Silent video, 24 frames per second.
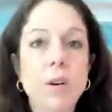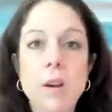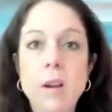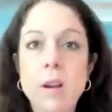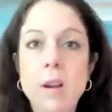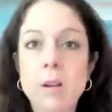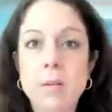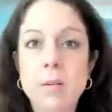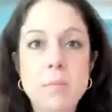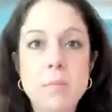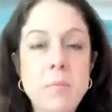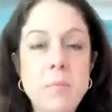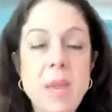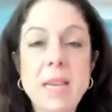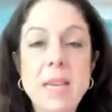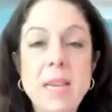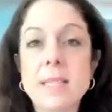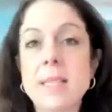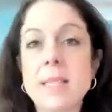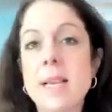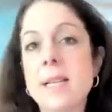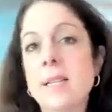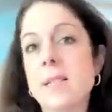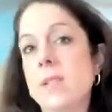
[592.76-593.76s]
make
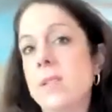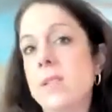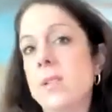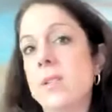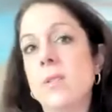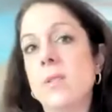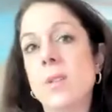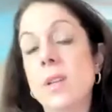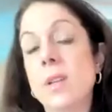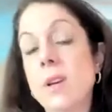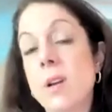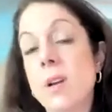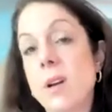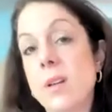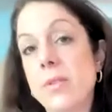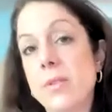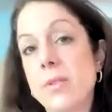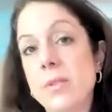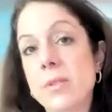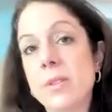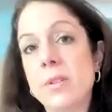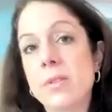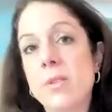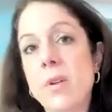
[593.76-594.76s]
sense to the
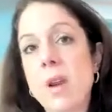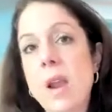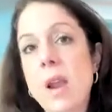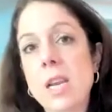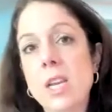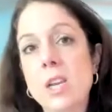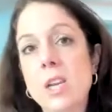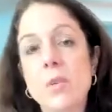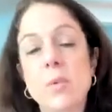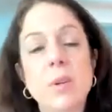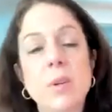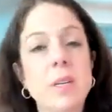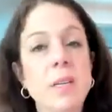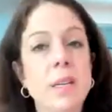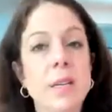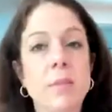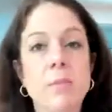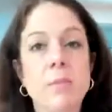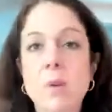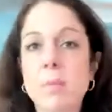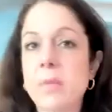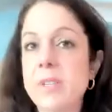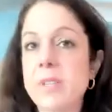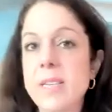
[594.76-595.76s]
authors and are accurately
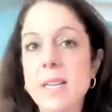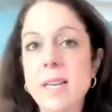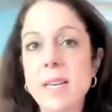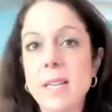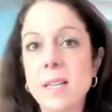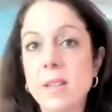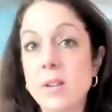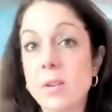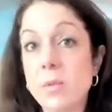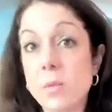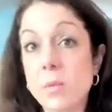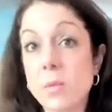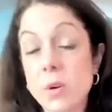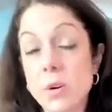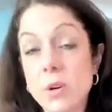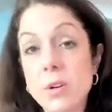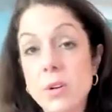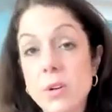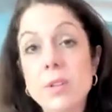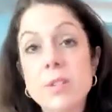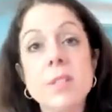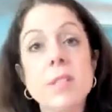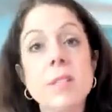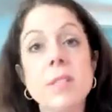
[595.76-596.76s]
representing their
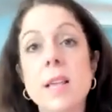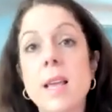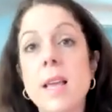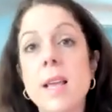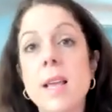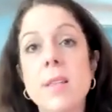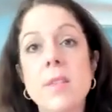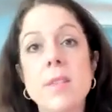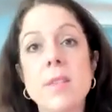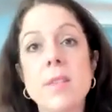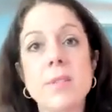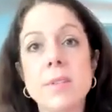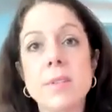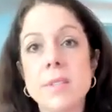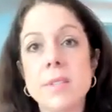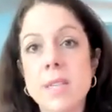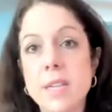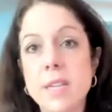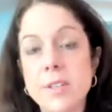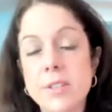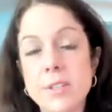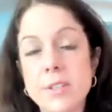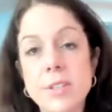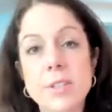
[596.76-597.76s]
words and their
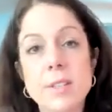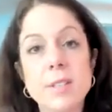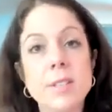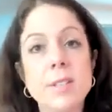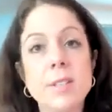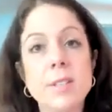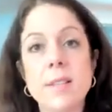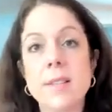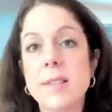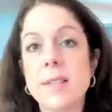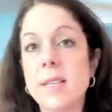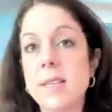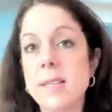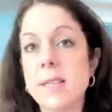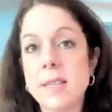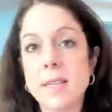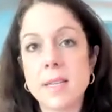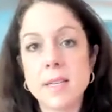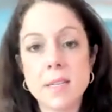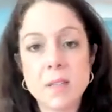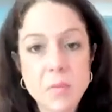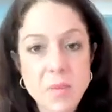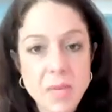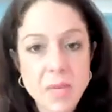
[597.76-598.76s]
intentions and the
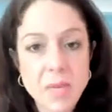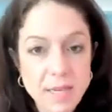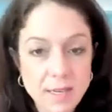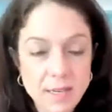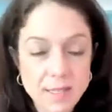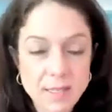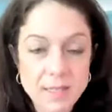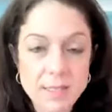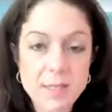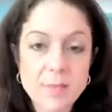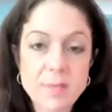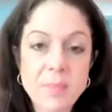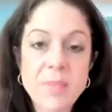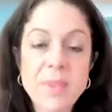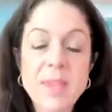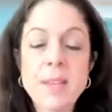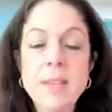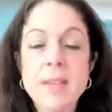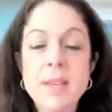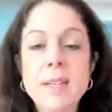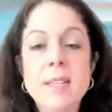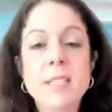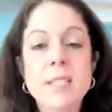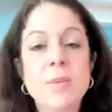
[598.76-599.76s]
intended meanings.
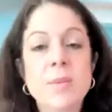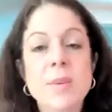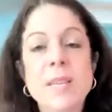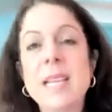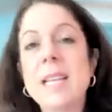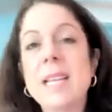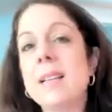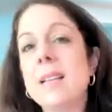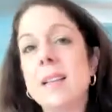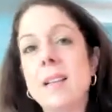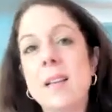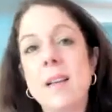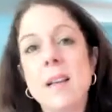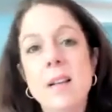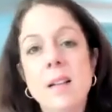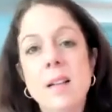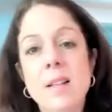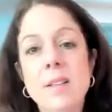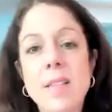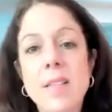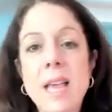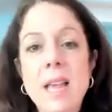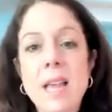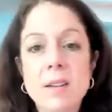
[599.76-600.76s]
So we get
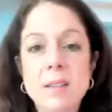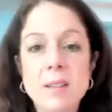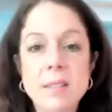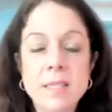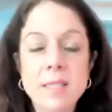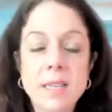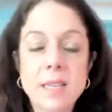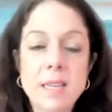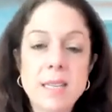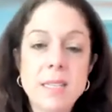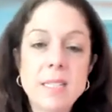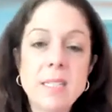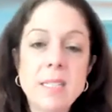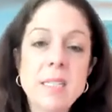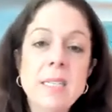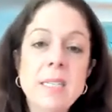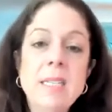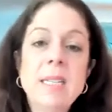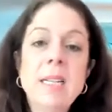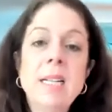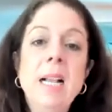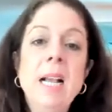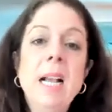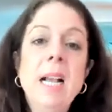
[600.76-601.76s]
that all done.
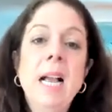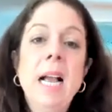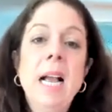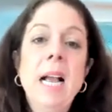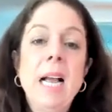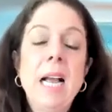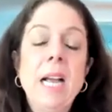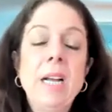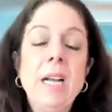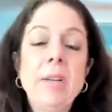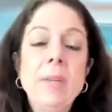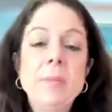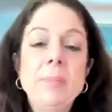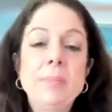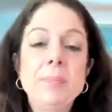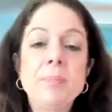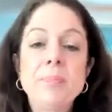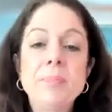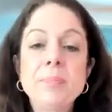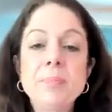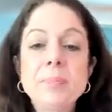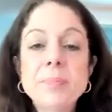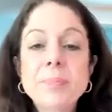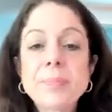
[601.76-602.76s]

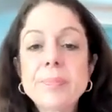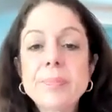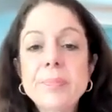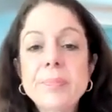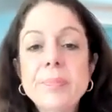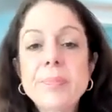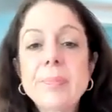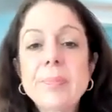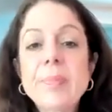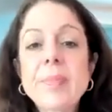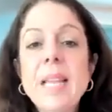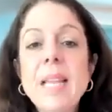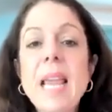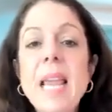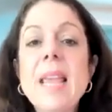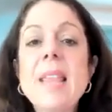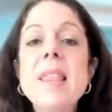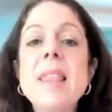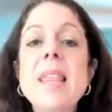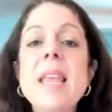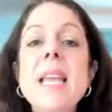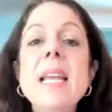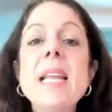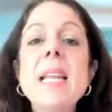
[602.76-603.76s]

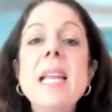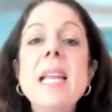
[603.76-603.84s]
And then